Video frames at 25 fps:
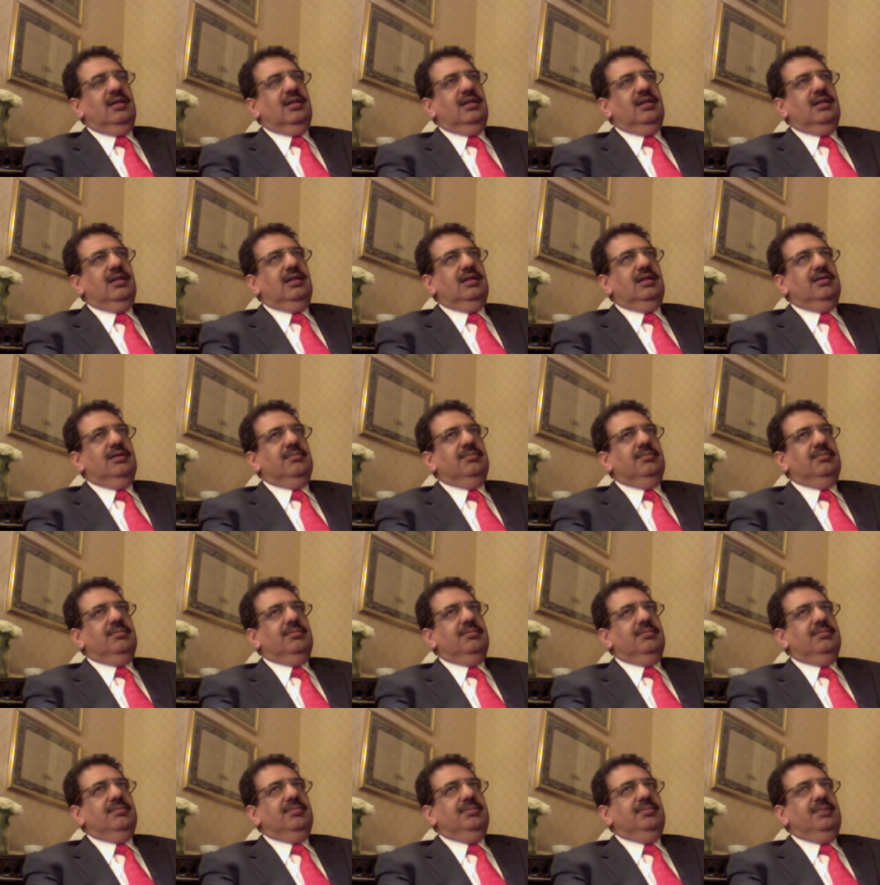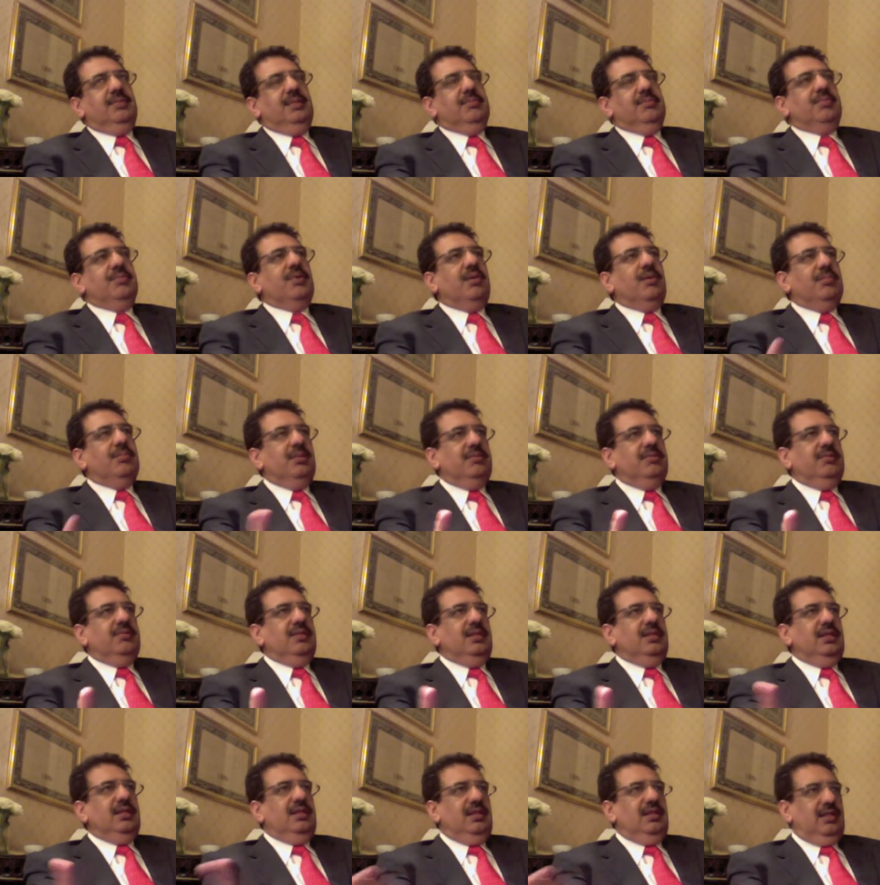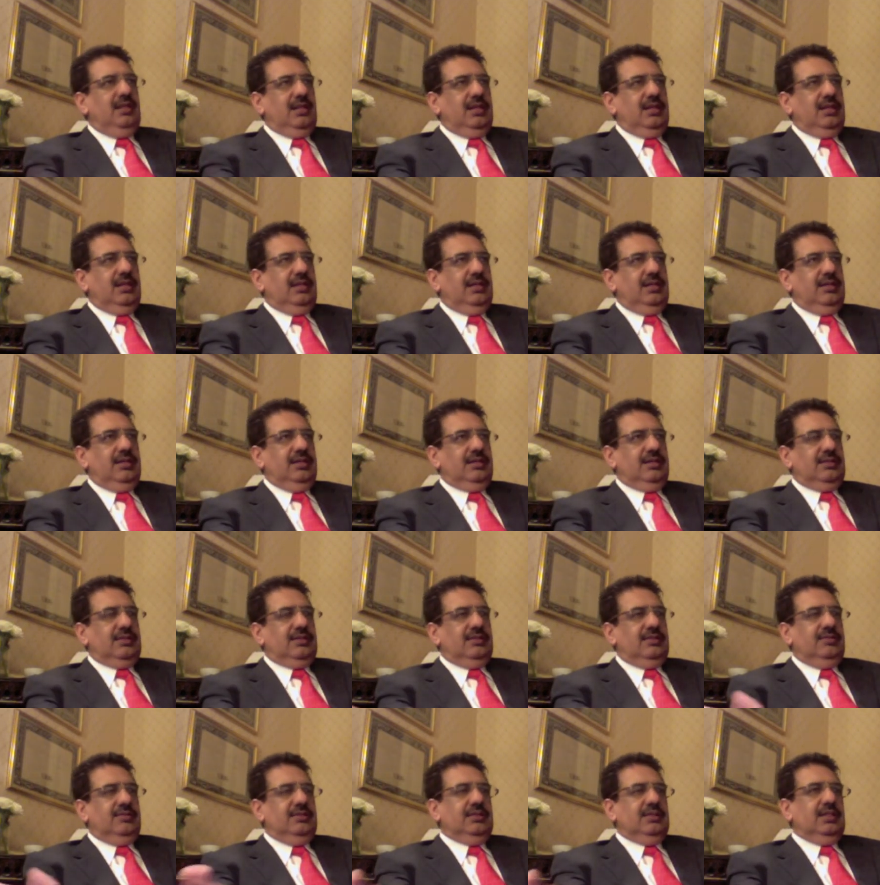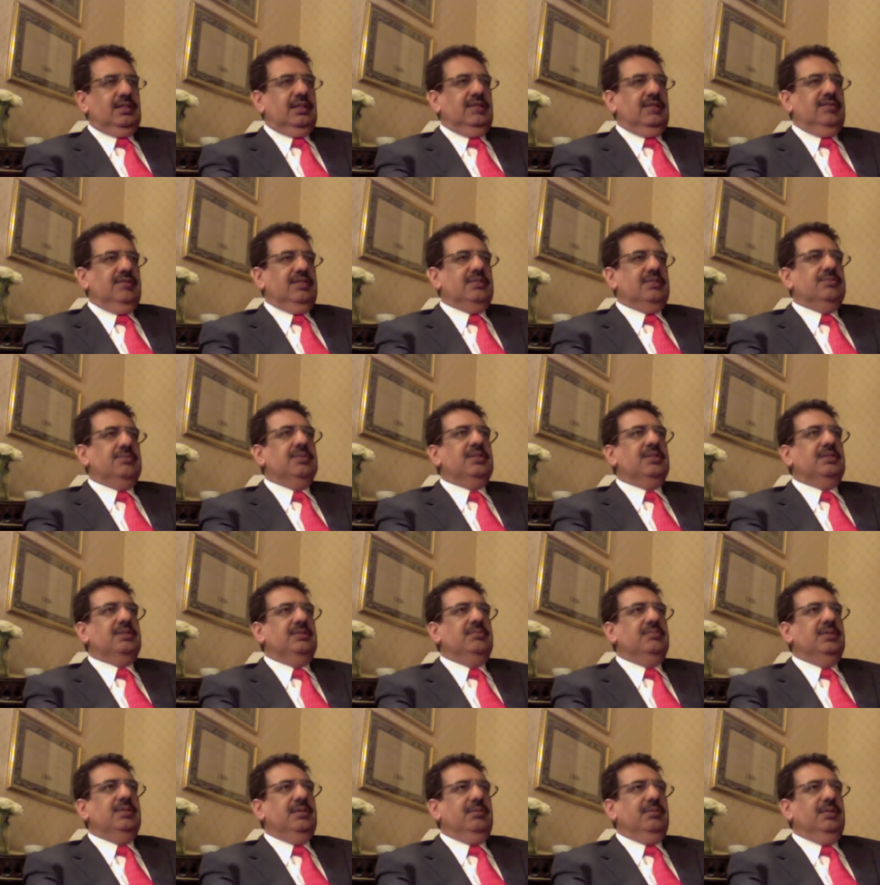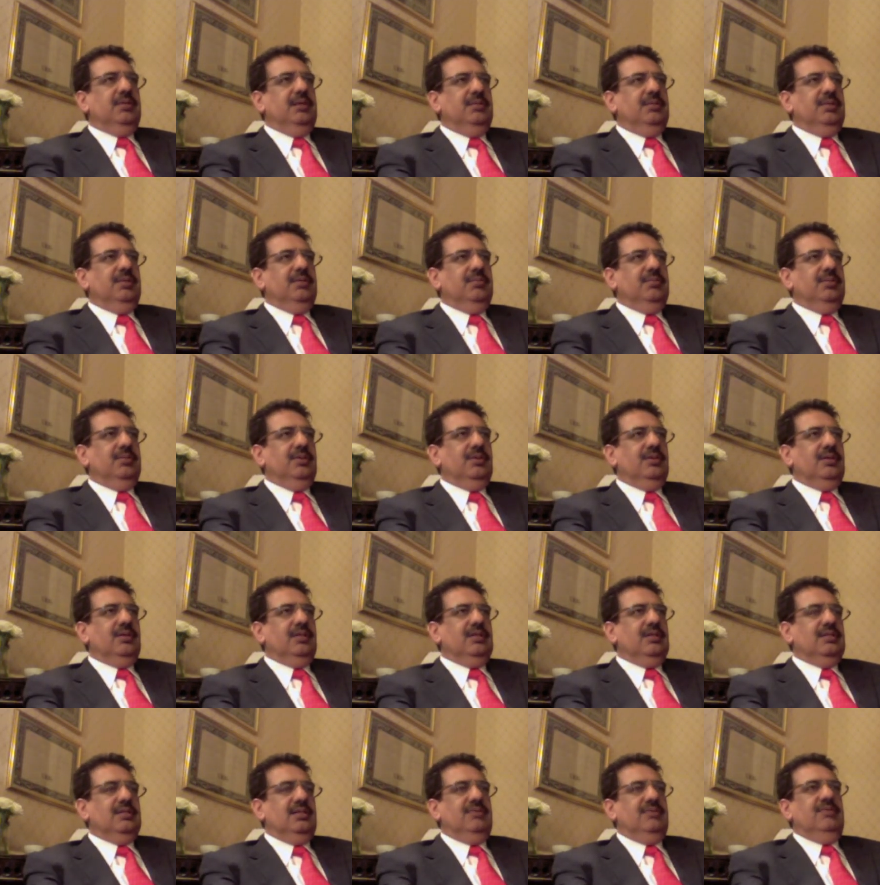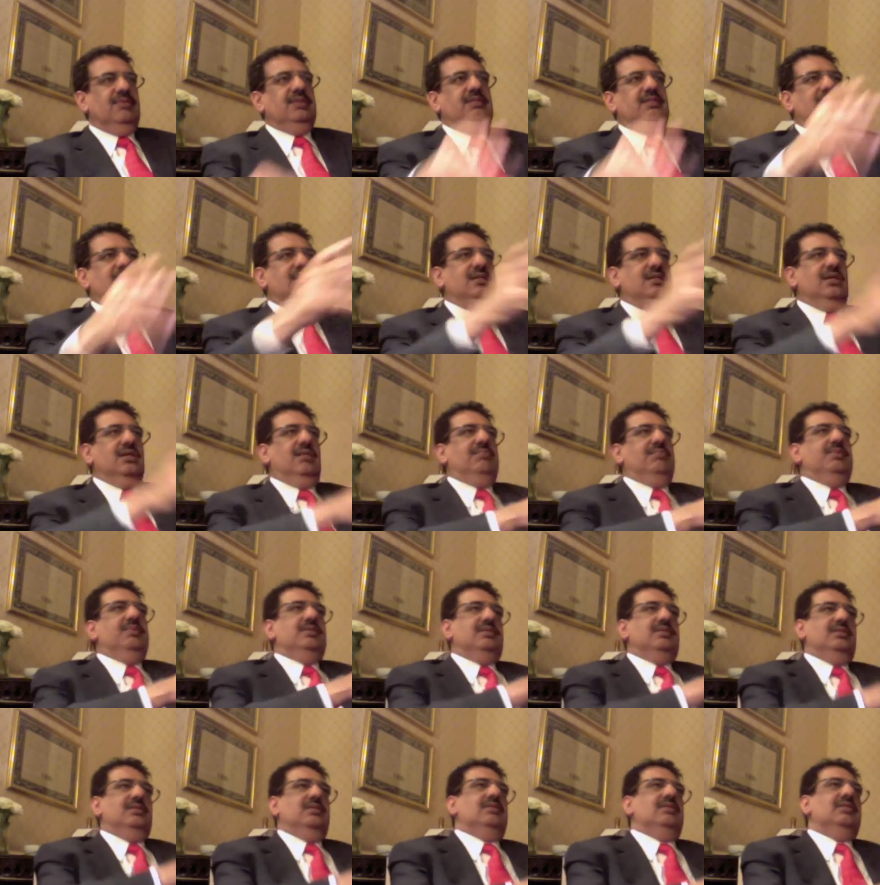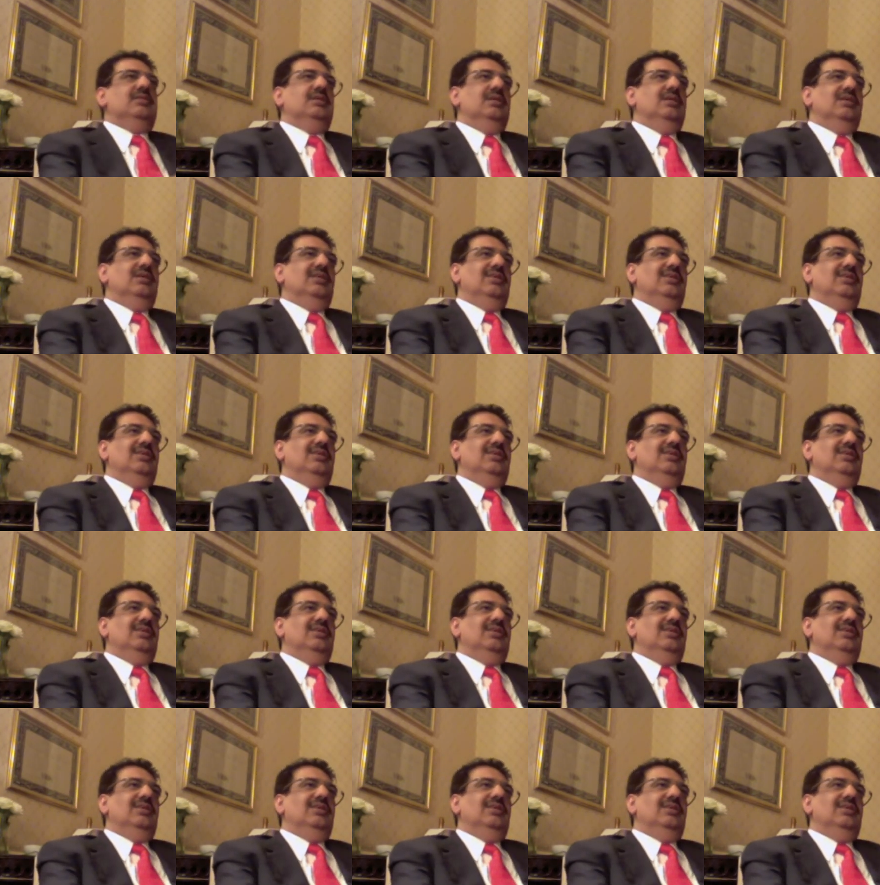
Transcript: Uh, the problem with the Indian I T industry, which I have expressed in my book, is that we see our business